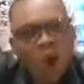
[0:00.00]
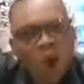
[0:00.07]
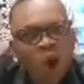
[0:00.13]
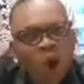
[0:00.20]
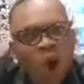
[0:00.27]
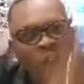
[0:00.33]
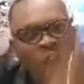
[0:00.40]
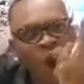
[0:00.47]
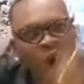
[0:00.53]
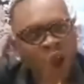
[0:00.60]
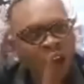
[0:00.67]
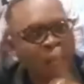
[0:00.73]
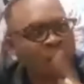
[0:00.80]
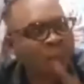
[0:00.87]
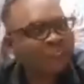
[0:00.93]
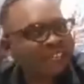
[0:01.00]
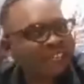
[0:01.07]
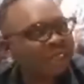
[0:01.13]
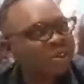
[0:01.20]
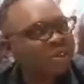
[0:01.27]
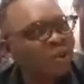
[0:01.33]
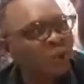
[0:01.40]
All the pictures, you
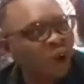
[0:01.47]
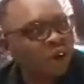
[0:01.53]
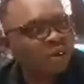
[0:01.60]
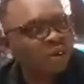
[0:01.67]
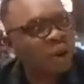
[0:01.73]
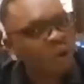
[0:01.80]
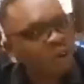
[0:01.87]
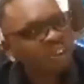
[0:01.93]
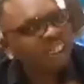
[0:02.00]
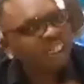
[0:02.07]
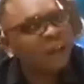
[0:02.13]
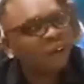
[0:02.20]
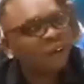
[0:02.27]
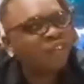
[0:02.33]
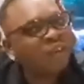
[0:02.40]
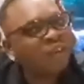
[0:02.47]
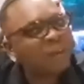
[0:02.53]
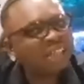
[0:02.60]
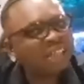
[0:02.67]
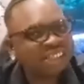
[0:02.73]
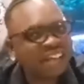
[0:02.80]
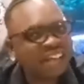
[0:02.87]
go on, no, who said you for
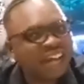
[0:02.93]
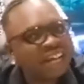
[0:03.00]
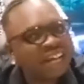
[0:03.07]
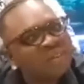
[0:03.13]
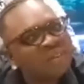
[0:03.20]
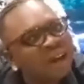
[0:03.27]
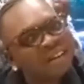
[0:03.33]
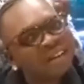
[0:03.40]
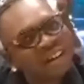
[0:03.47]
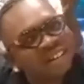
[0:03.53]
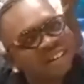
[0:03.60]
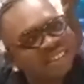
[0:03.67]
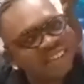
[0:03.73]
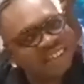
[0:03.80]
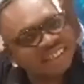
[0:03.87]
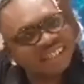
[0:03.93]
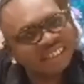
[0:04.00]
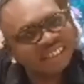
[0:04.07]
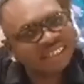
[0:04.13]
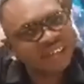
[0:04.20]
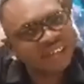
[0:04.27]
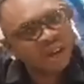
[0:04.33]
bashing and I in the 1 hour kind of Sunday
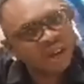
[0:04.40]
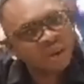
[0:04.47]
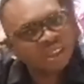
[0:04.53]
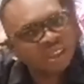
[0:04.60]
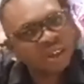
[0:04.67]
here? What's all your